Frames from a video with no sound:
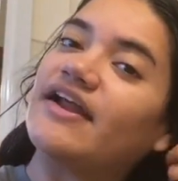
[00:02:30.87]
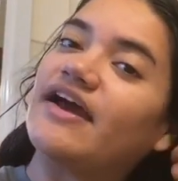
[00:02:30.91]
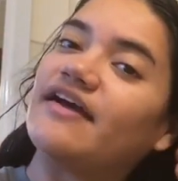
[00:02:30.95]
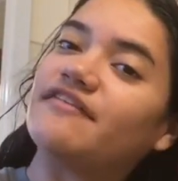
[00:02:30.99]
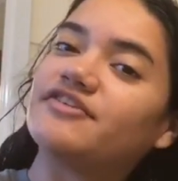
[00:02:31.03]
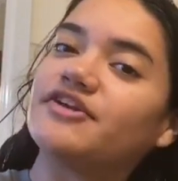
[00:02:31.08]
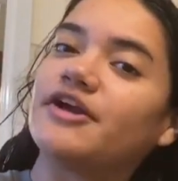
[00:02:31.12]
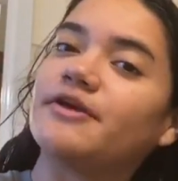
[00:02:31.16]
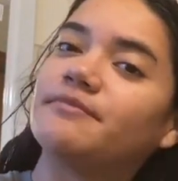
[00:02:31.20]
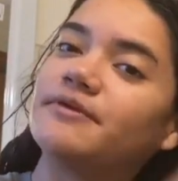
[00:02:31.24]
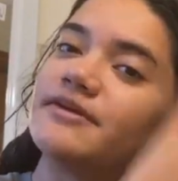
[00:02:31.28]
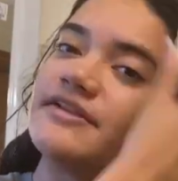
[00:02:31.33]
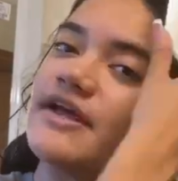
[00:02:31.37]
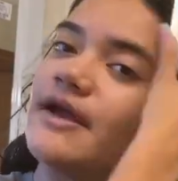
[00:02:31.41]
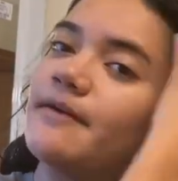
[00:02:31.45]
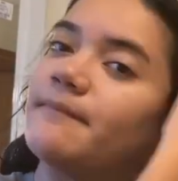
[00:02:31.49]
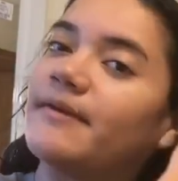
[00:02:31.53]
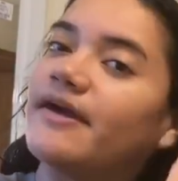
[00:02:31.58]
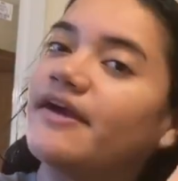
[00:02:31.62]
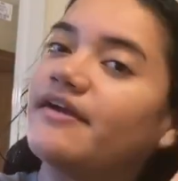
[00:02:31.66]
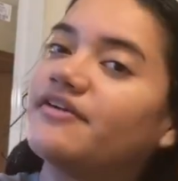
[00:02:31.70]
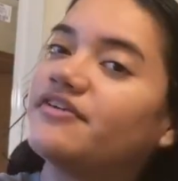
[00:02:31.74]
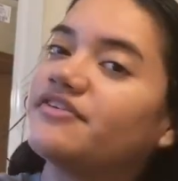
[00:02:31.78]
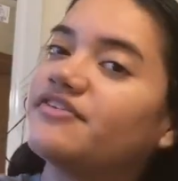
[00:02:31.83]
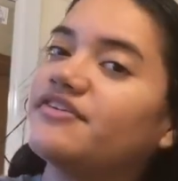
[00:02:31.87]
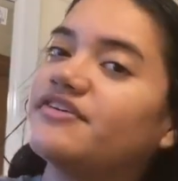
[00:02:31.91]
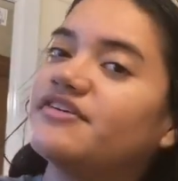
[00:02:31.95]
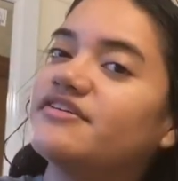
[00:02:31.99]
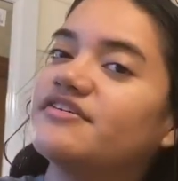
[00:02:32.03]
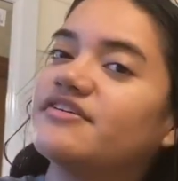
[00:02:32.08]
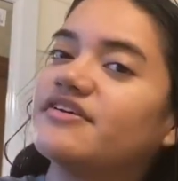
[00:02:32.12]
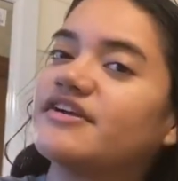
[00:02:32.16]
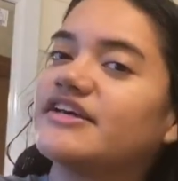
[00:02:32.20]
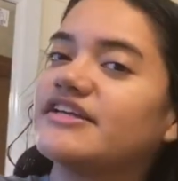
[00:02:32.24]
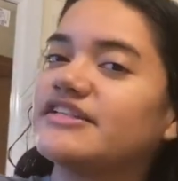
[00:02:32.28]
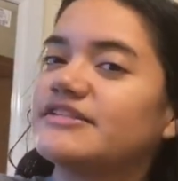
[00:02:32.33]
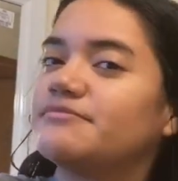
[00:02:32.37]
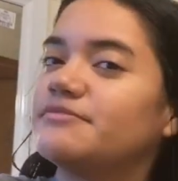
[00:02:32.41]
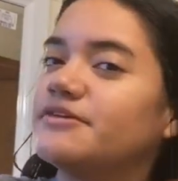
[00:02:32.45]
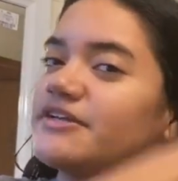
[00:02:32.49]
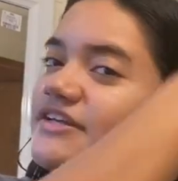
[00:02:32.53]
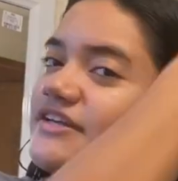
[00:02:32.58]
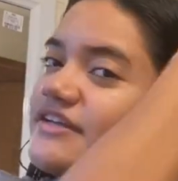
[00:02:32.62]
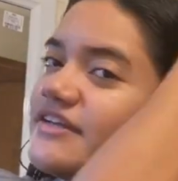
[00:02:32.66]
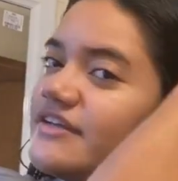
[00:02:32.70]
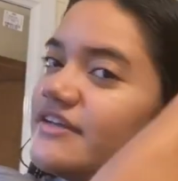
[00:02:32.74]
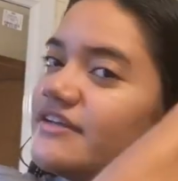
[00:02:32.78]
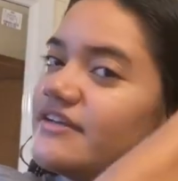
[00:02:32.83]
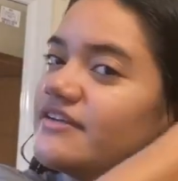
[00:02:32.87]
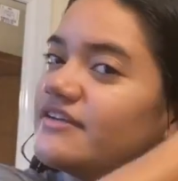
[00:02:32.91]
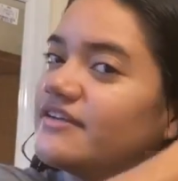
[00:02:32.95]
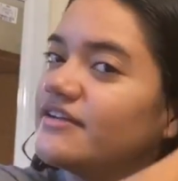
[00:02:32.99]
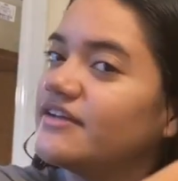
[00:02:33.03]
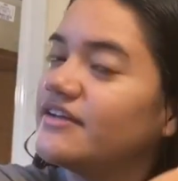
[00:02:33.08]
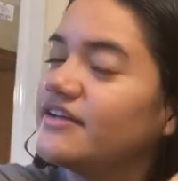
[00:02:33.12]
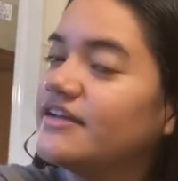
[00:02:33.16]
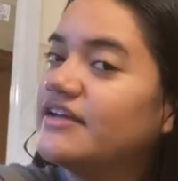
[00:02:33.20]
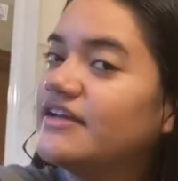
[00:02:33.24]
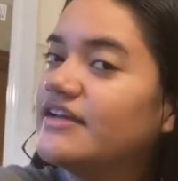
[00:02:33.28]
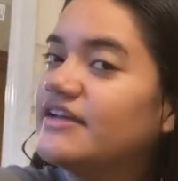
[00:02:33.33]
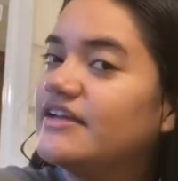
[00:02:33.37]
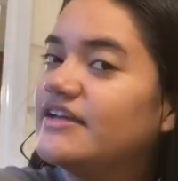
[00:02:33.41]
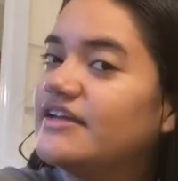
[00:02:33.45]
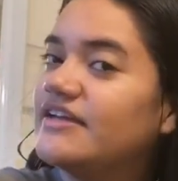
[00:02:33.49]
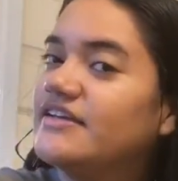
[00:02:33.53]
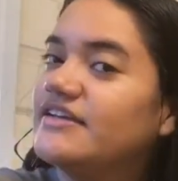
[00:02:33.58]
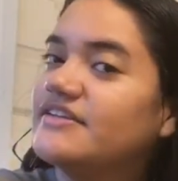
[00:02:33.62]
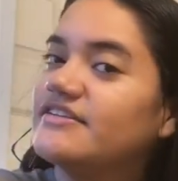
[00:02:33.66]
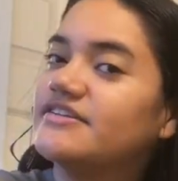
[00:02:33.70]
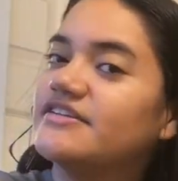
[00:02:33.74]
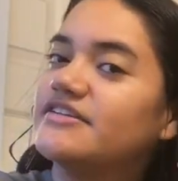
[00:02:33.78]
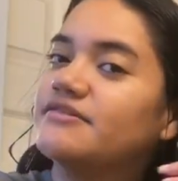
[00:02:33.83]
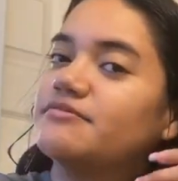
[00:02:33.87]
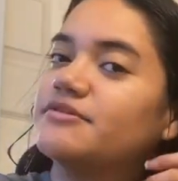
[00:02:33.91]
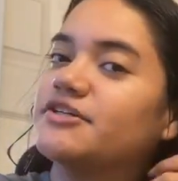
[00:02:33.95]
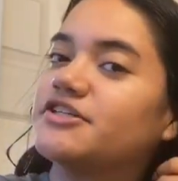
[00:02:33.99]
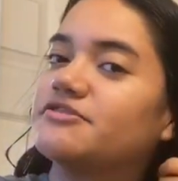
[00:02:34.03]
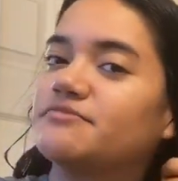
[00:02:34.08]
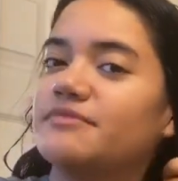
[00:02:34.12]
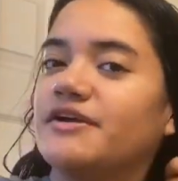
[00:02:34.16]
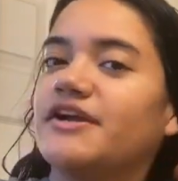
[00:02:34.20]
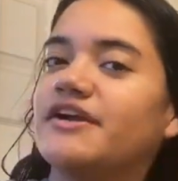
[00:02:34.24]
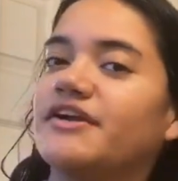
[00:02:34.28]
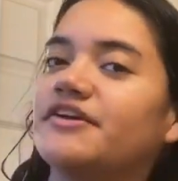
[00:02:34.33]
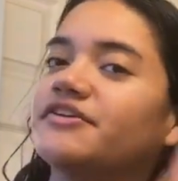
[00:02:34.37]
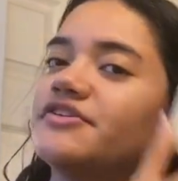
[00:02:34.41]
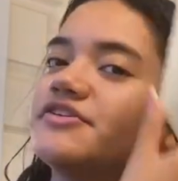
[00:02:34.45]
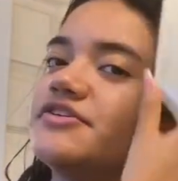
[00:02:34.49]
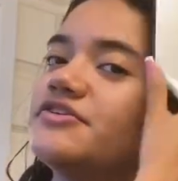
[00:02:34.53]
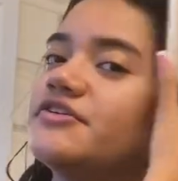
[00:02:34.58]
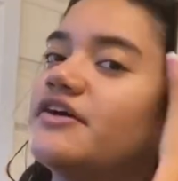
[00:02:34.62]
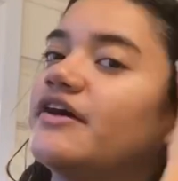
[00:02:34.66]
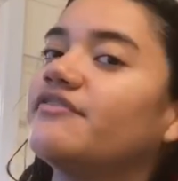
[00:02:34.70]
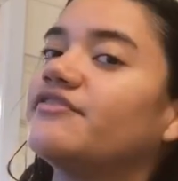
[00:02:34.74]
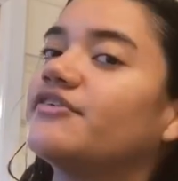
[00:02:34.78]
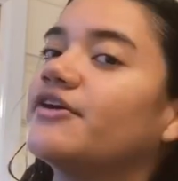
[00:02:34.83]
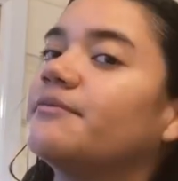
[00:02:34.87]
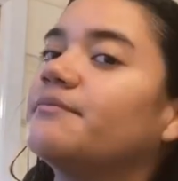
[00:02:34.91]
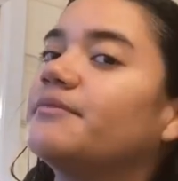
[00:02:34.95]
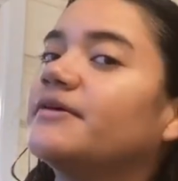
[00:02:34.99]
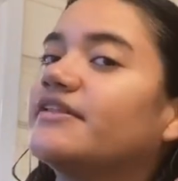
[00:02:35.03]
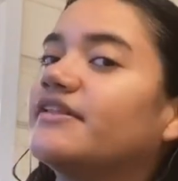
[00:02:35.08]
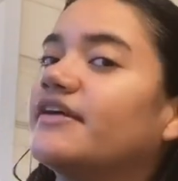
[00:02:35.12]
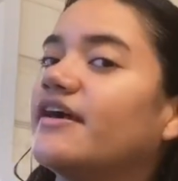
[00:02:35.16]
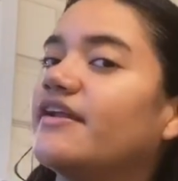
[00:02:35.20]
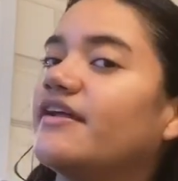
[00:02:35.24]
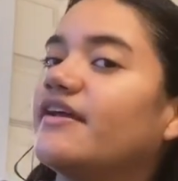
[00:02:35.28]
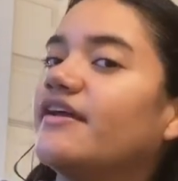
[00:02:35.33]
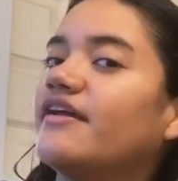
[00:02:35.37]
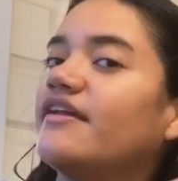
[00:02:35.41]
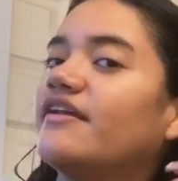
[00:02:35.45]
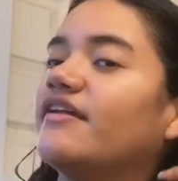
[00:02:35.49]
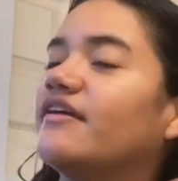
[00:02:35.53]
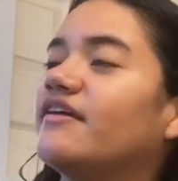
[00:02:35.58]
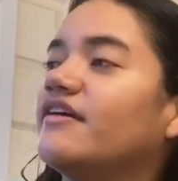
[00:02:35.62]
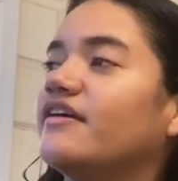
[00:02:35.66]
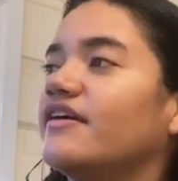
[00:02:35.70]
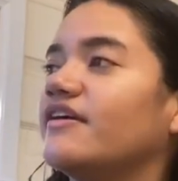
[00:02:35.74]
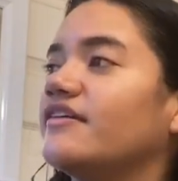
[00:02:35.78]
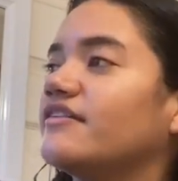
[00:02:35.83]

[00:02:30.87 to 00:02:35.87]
after I put that Biosilk. It's pretty easy to brush my hair through after I put that in.